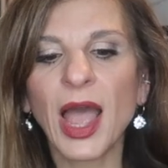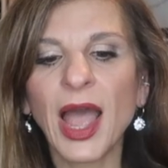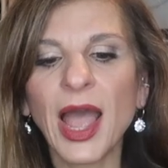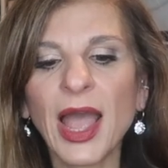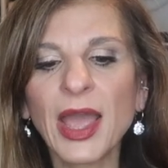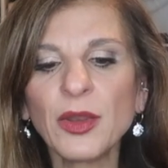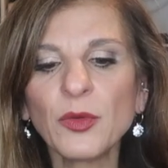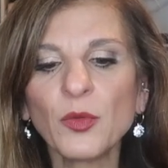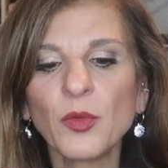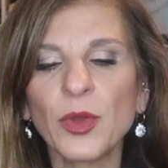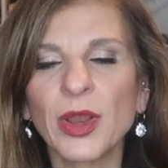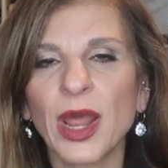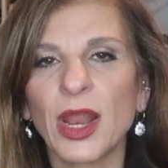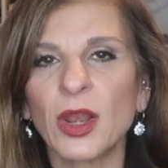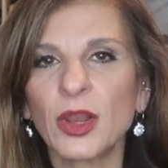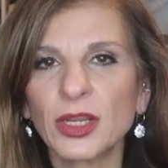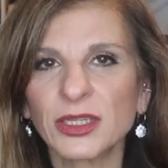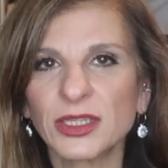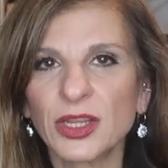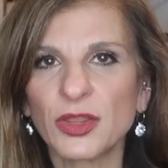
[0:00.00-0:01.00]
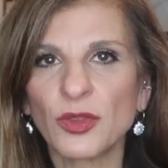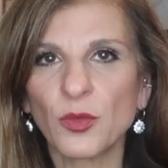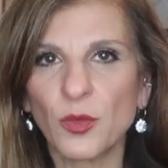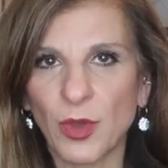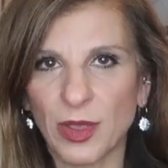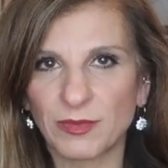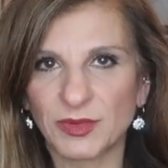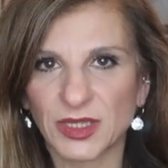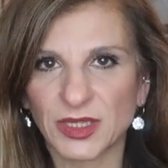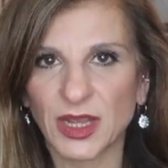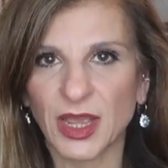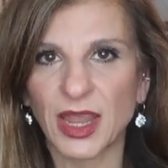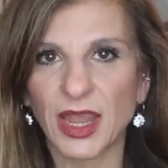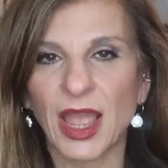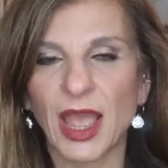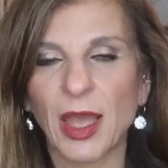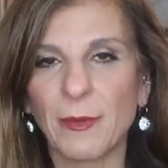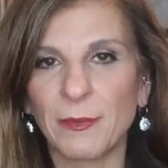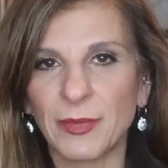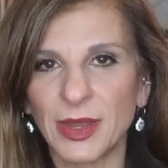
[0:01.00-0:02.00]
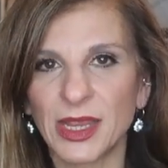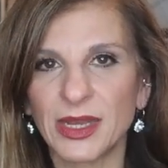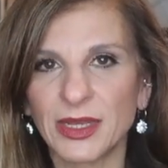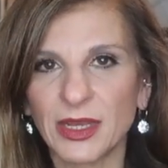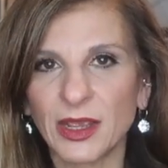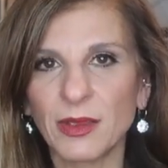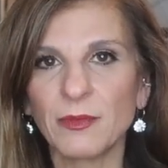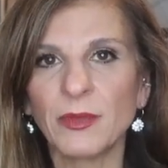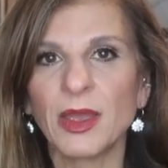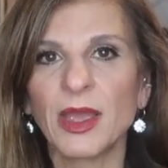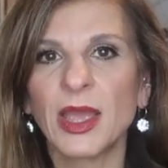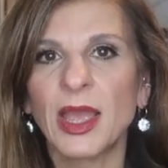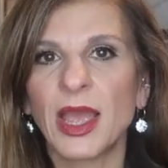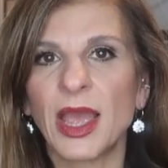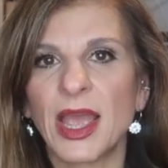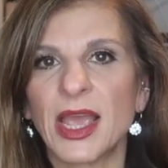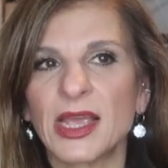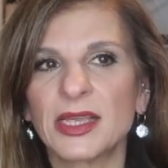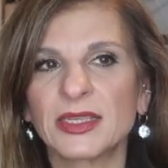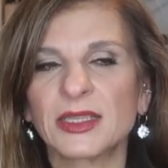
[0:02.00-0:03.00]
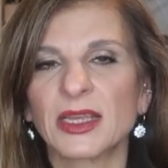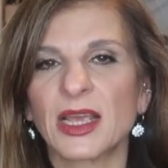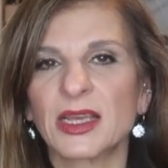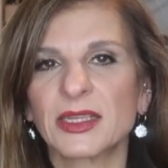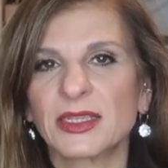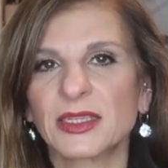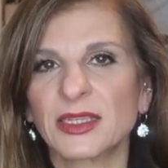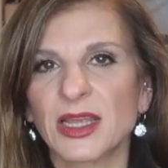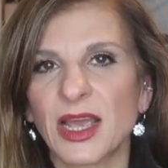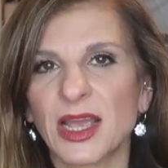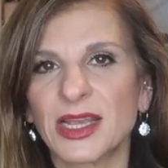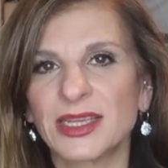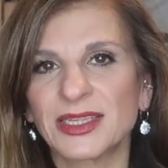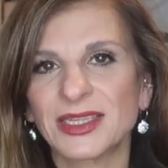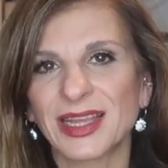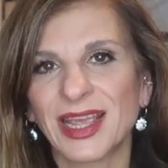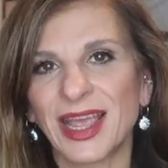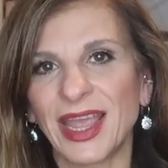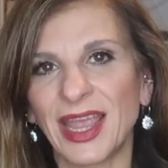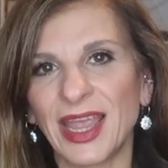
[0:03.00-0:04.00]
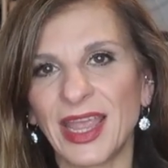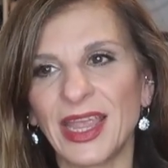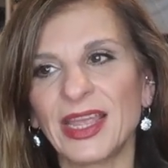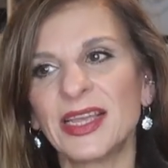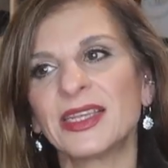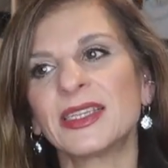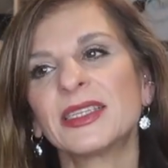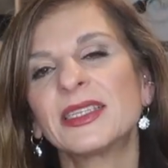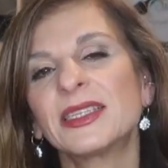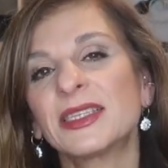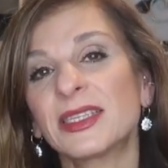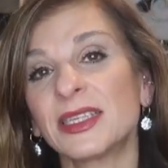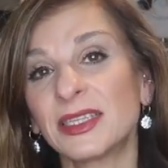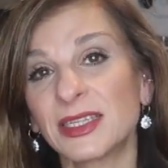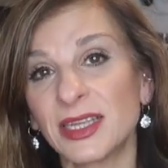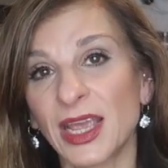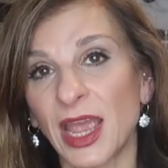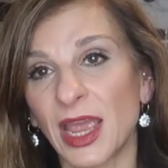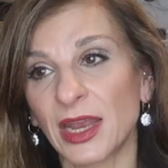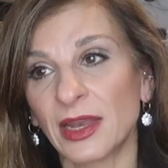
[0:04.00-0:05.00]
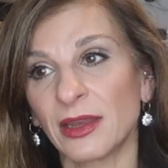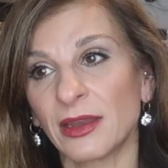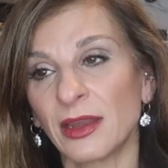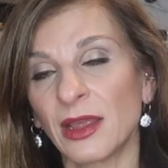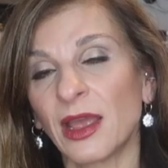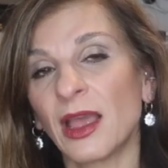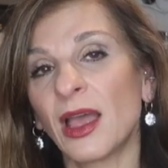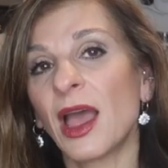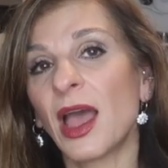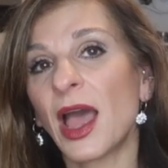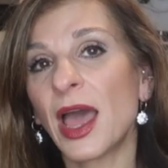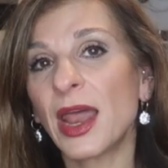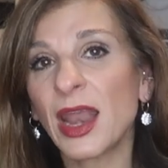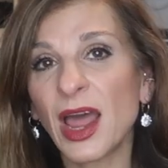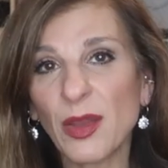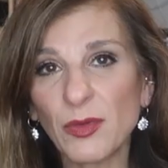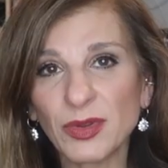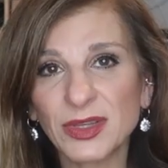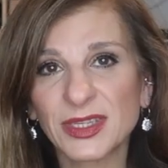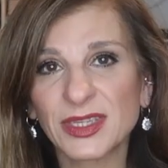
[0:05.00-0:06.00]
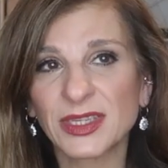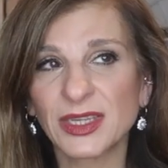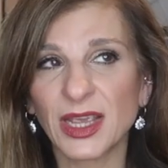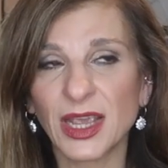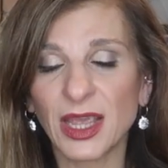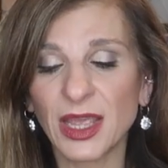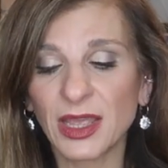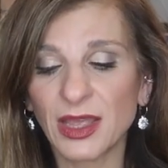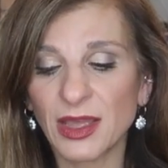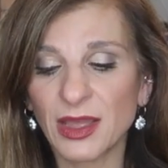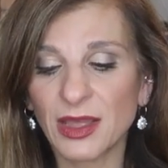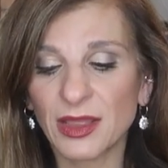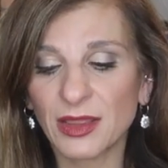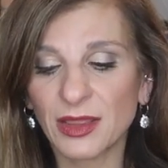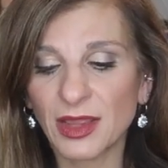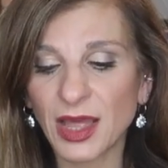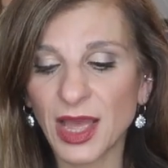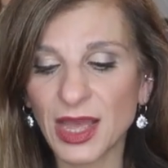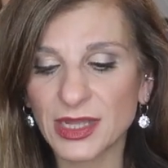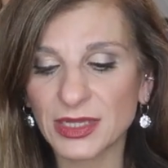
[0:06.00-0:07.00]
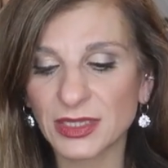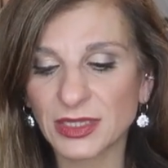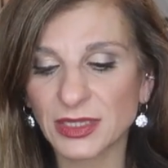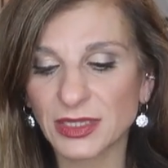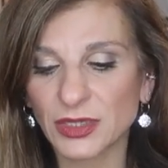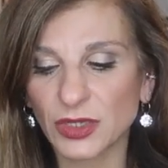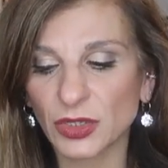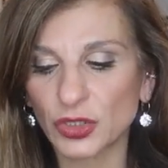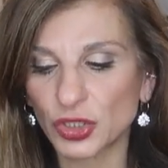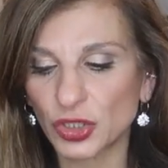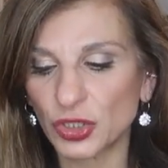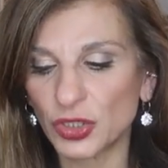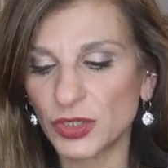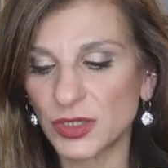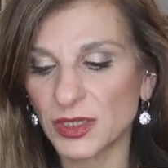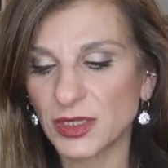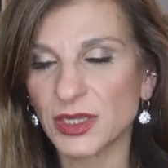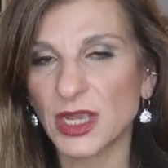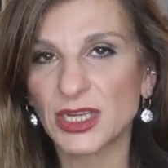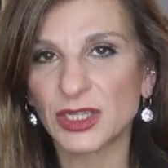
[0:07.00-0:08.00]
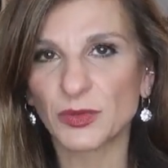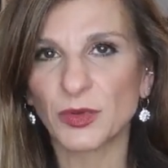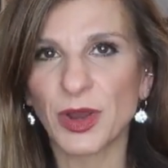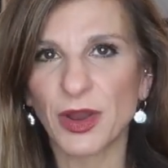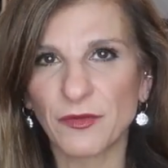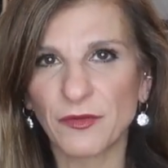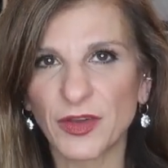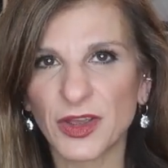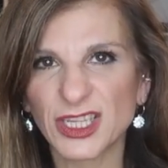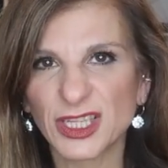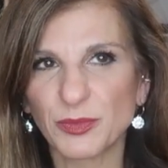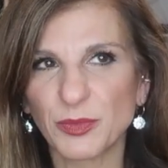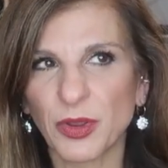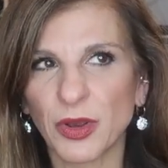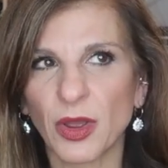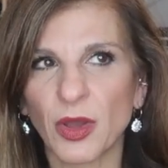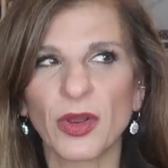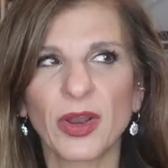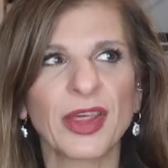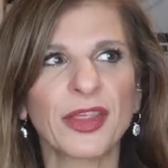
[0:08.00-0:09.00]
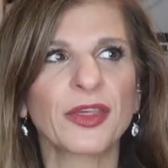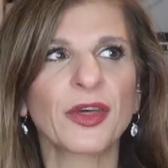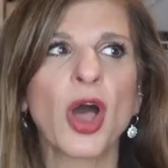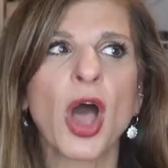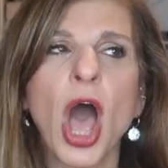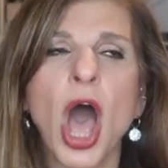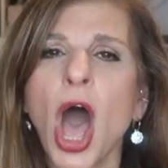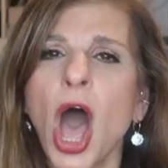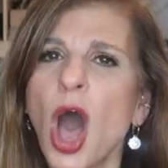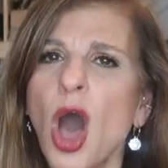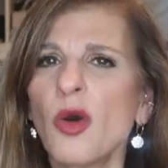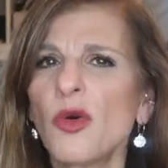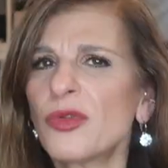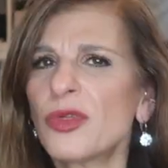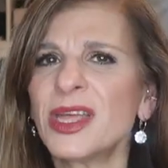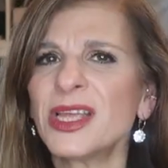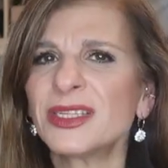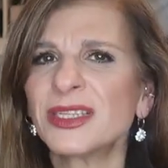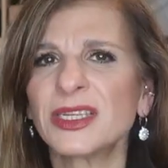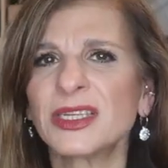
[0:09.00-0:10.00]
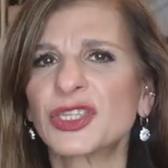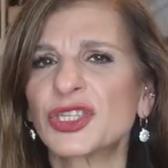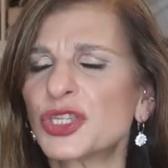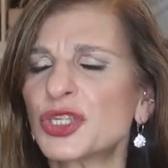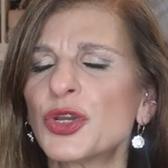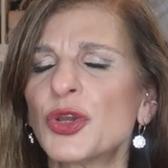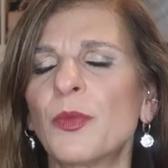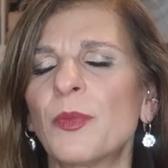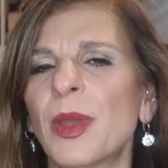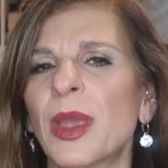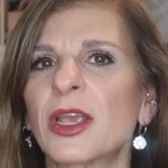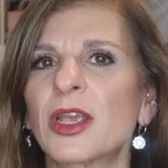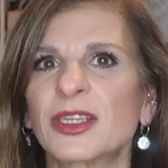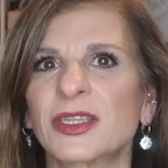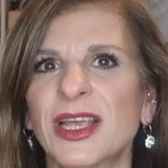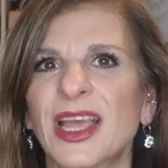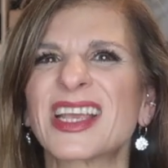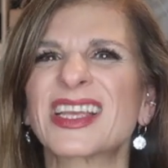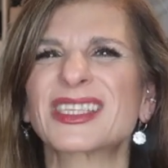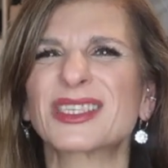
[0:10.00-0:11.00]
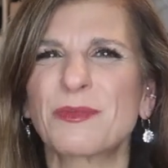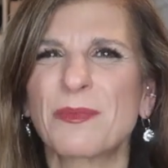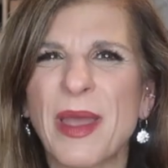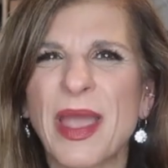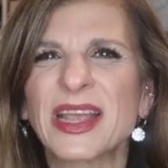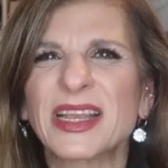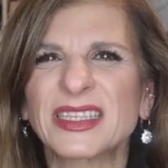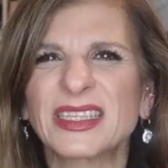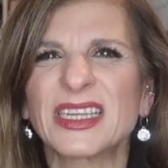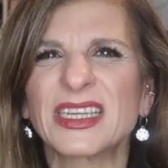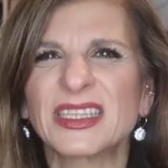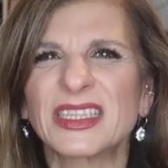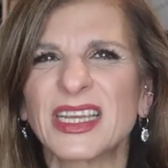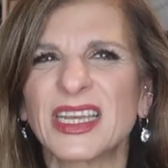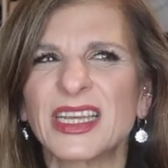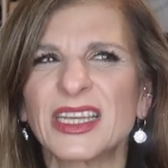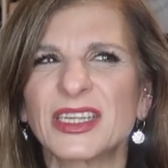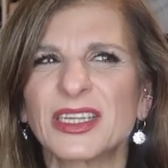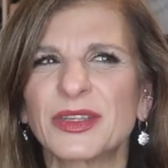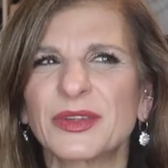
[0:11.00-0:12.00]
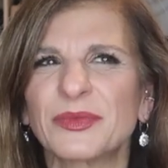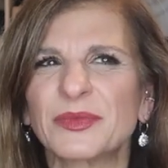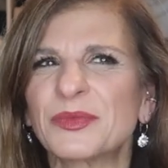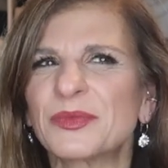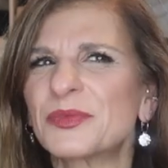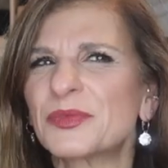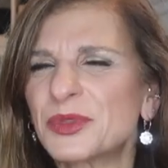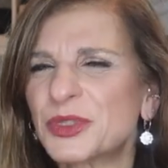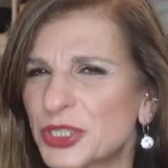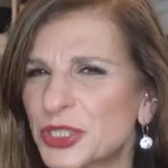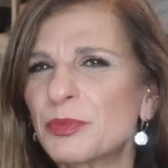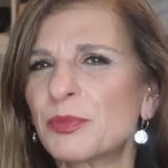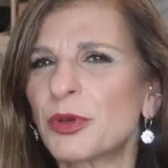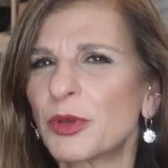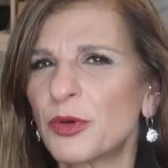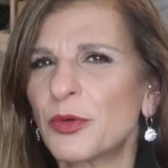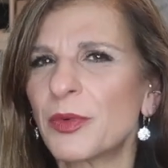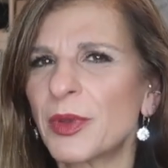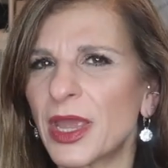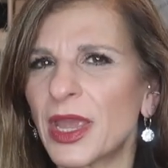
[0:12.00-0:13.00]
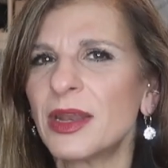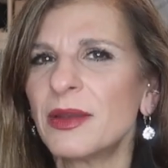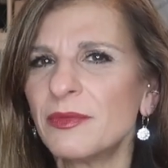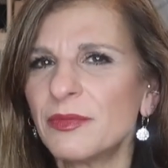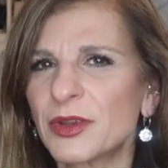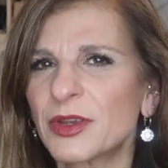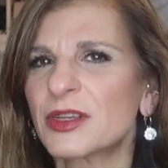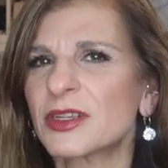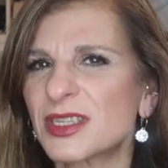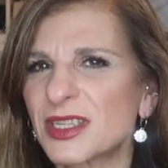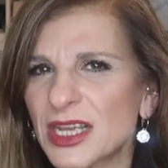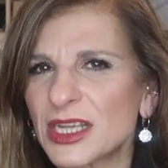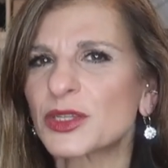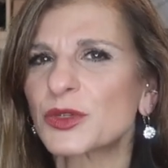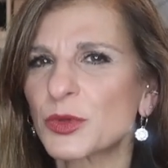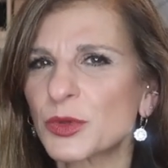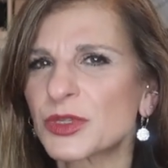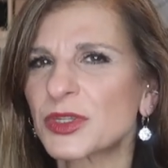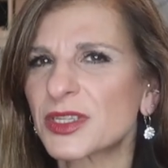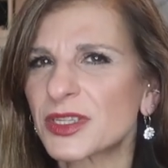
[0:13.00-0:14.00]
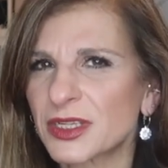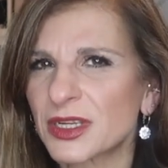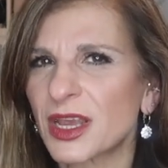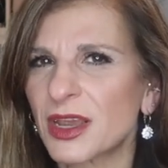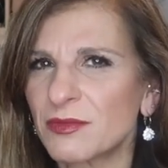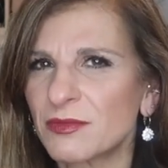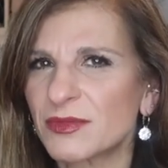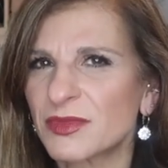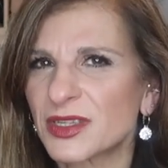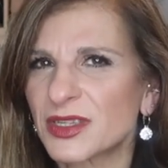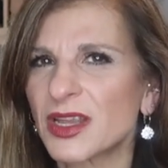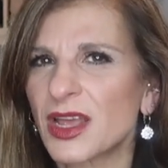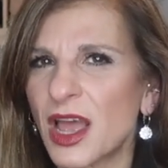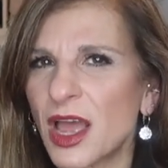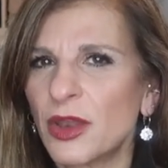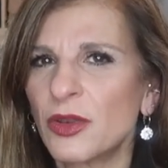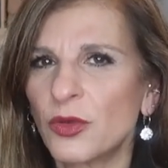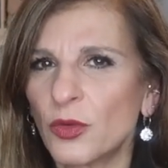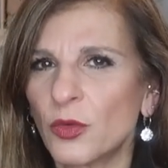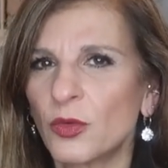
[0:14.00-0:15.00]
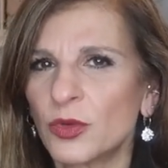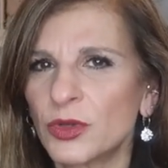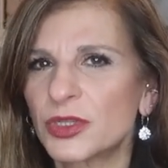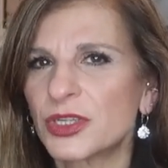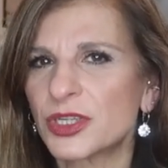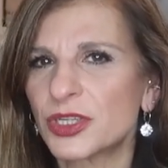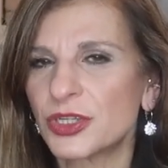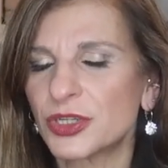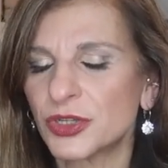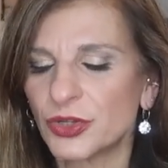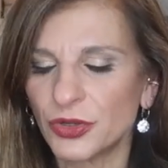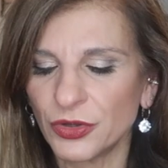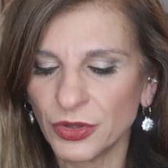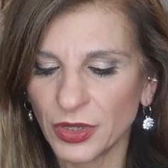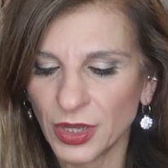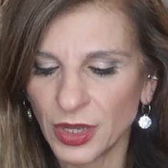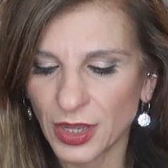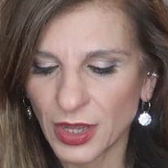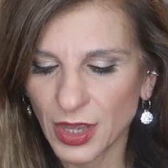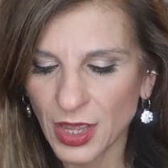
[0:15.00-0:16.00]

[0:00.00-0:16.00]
and when I looked at the website, a medium is a size 8 to 10, and I would say that's true to size. When I first put it on, I thought, oh, this is too big, because I expected it to pull me in, because that's what Skims are known to do.